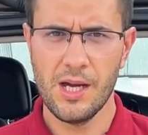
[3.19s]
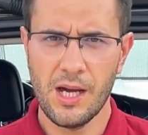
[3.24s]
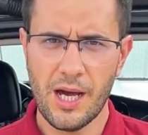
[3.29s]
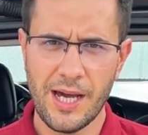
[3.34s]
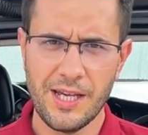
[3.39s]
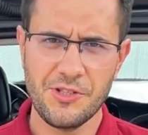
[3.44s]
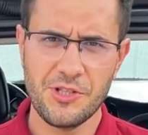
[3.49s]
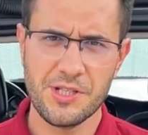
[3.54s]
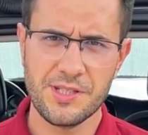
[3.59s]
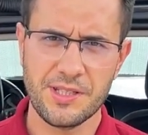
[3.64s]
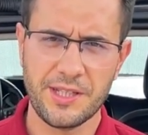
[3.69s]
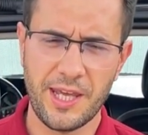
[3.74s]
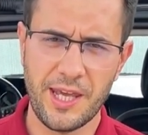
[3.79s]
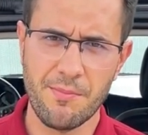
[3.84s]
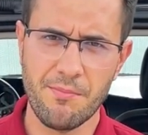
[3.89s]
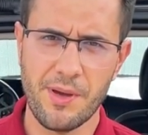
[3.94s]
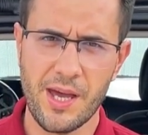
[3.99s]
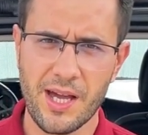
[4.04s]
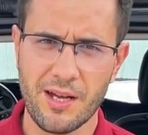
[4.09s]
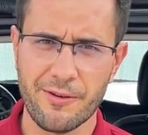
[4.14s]
I just
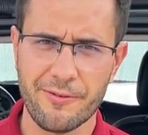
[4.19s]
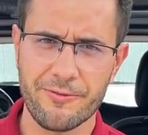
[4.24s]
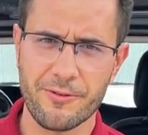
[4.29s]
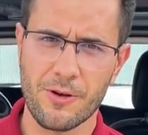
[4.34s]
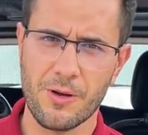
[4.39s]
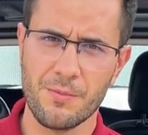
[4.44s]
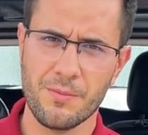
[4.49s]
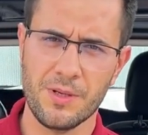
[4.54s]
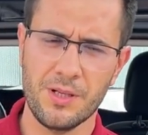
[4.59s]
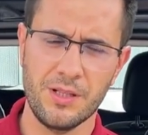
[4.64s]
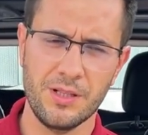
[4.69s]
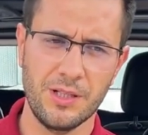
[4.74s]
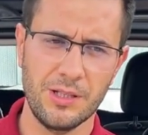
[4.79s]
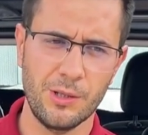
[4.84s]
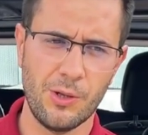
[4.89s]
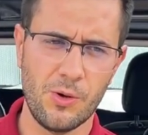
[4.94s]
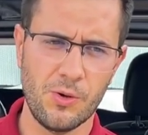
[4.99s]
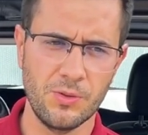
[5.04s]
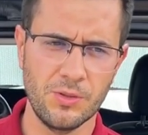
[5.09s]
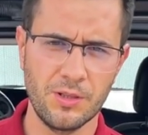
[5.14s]
came back from a
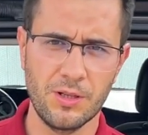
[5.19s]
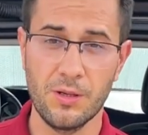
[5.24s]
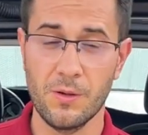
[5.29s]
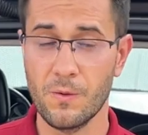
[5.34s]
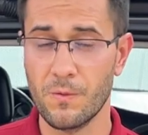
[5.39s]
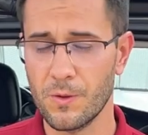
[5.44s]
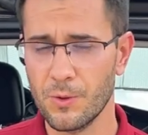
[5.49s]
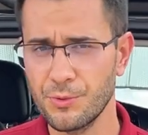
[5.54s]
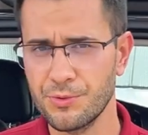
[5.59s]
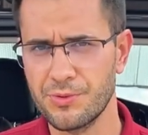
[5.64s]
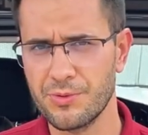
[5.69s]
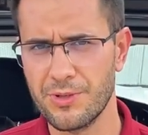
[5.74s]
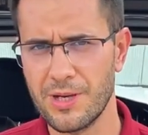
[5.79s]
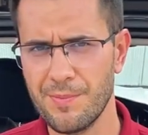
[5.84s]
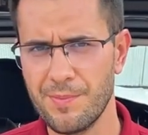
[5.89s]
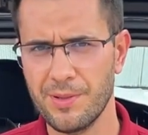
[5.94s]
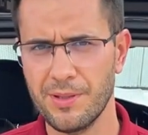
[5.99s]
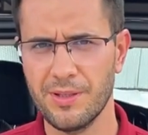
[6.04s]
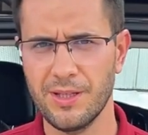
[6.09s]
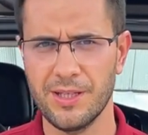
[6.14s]
long road
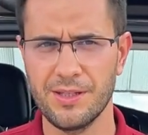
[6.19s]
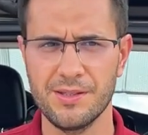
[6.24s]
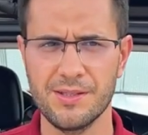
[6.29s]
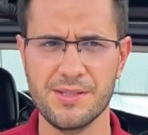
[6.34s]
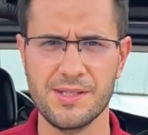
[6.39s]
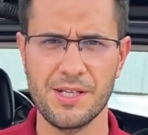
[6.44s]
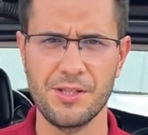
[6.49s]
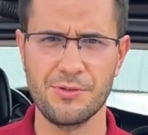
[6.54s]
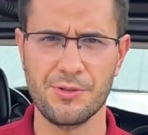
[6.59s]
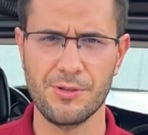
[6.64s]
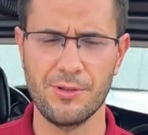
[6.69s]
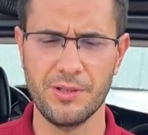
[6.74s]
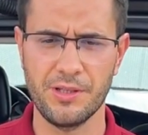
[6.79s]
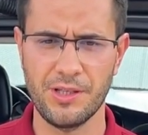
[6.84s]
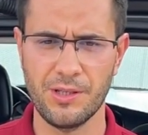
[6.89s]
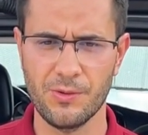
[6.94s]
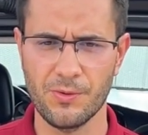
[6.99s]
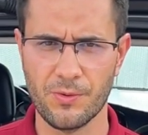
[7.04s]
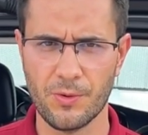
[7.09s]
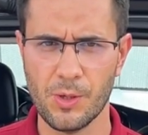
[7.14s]
trip in Central
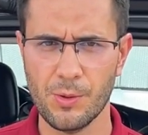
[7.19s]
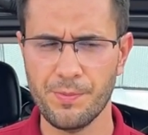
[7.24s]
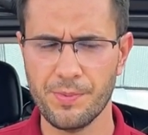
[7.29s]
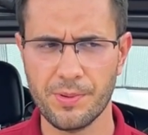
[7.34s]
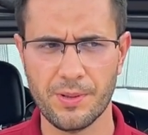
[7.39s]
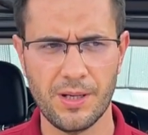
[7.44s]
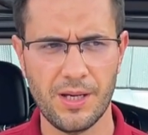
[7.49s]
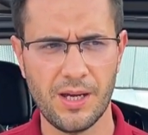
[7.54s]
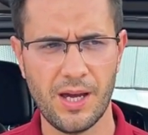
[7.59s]
Europe.